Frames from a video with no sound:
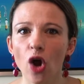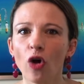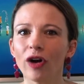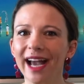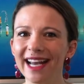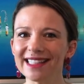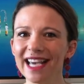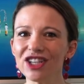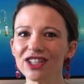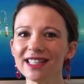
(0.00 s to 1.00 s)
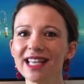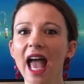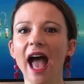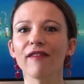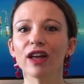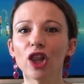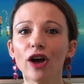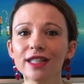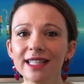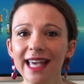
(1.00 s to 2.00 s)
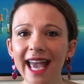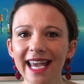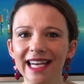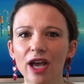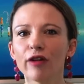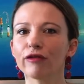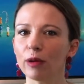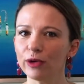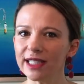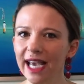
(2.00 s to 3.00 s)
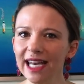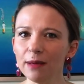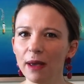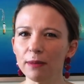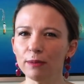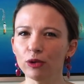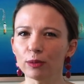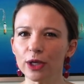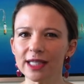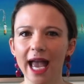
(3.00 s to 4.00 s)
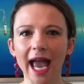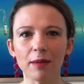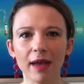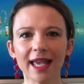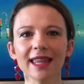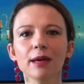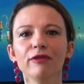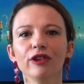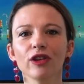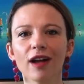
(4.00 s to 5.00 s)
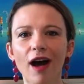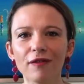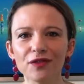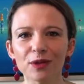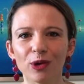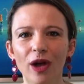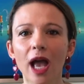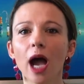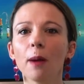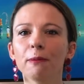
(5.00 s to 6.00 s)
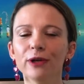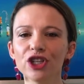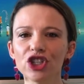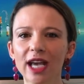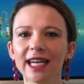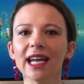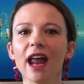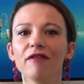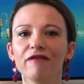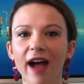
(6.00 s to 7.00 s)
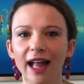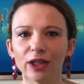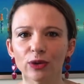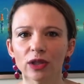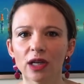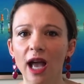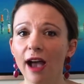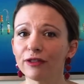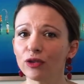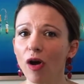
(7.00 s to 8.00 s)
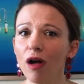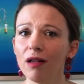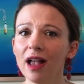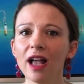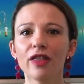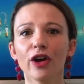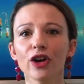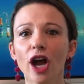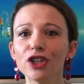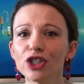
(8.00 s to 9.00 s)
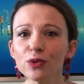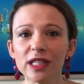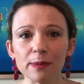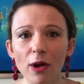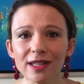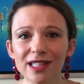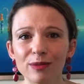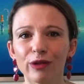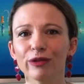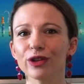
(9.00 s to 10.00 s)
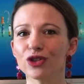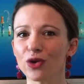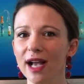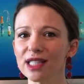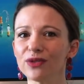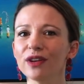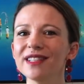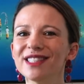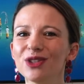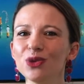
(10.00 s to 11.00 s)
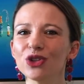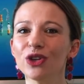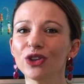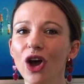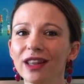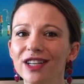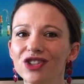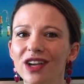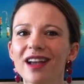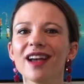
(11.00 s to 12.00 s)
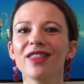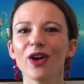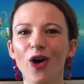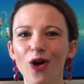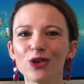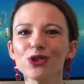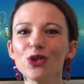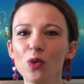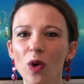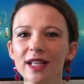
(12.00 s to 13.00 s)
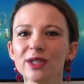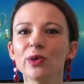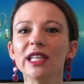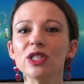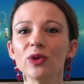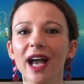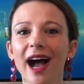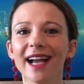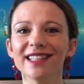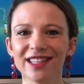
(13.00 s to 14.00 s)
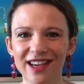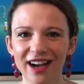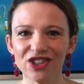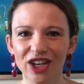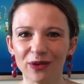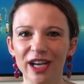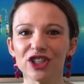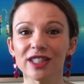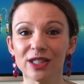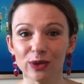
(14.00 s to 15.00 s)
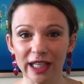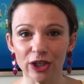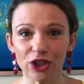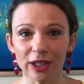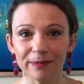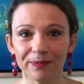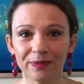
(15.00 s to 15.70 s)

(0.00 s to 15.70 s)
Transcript: Organizations have a lot to gain from retaining baby boomers and making them feel comfortable, appreciated, and valued. After all, they're not just responsible for the transfer of institutional knowledge, they're also the ones who need to guide young generations to leadership.